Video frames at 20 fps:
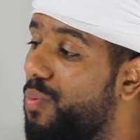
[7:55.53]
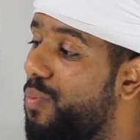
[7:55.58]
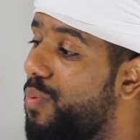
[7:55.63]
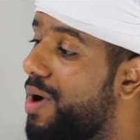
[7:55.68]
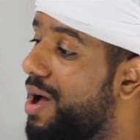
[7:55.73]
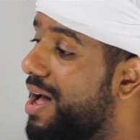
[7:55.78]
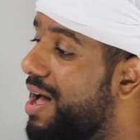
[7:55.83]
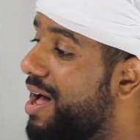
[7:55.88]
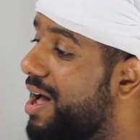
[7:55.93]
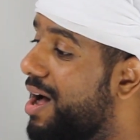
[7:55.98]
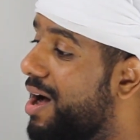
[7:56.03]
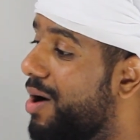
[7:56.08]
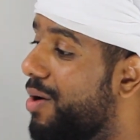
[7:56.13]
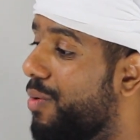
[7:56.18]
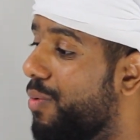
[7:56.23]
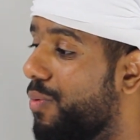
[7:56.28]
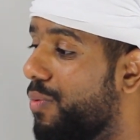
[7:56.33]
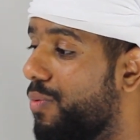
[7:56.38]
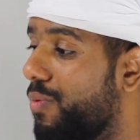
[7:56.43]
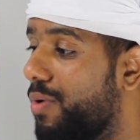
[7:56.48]

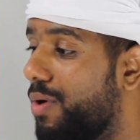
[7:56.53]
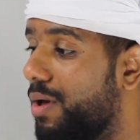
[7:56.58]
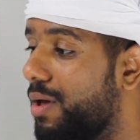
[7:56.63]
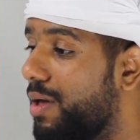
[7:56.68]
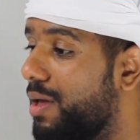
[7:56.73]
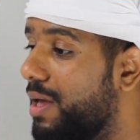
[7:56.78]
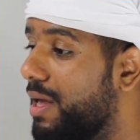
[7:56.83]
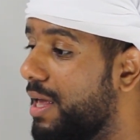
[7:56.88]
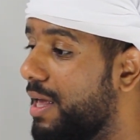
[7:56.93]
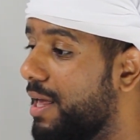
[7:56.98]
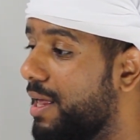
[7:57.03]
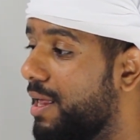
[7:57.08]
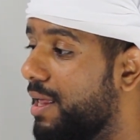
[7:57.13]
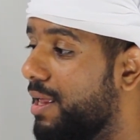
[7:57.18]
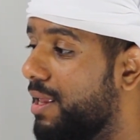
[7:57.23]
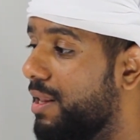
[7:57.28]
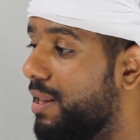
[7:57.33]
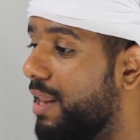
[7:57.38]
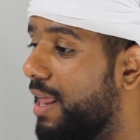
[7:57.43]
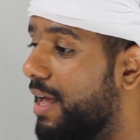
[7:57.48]
Wow.
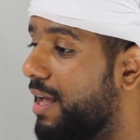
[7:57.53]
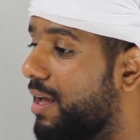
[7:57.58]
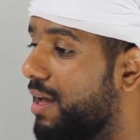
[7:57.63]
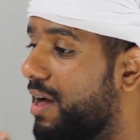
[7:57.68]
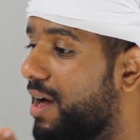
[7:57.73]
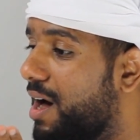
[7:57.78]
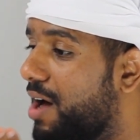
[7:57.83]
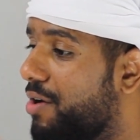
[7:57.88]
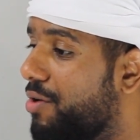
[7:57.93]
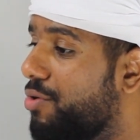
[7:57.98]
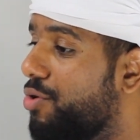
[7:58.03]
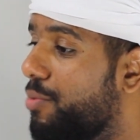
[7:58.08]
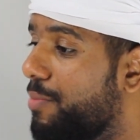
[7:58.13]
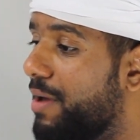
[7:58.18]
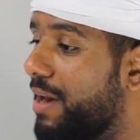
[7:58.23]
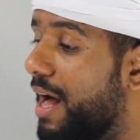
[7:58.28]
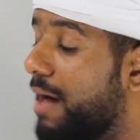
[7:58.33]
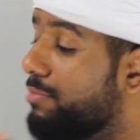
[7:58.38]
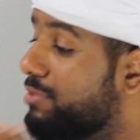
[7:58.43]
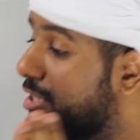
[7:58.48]
Like, I don't know,
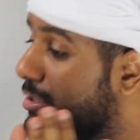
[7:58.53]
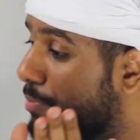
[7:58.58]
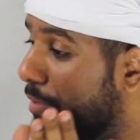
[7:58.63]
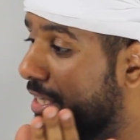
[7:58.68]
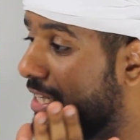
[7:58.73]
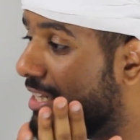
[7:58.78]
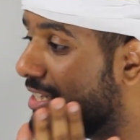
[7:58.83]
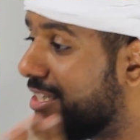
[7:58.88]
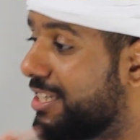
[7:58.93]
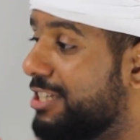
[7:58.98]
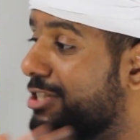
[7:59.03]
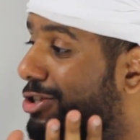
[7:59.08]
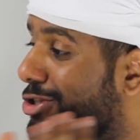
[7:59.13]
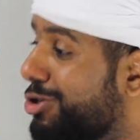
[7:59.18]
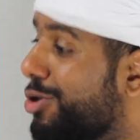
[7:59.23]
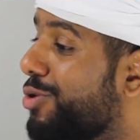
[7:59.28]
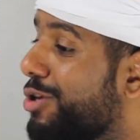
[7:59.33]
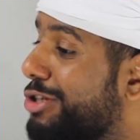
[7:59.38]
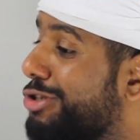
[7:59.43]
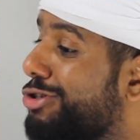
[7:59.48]
man. I'm speechless because the
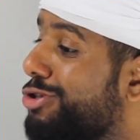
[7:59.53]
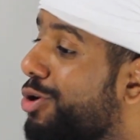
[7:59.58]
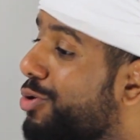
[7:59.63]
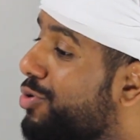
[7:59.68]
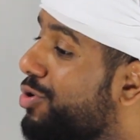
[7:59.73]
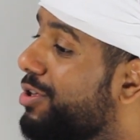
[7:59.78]
song is so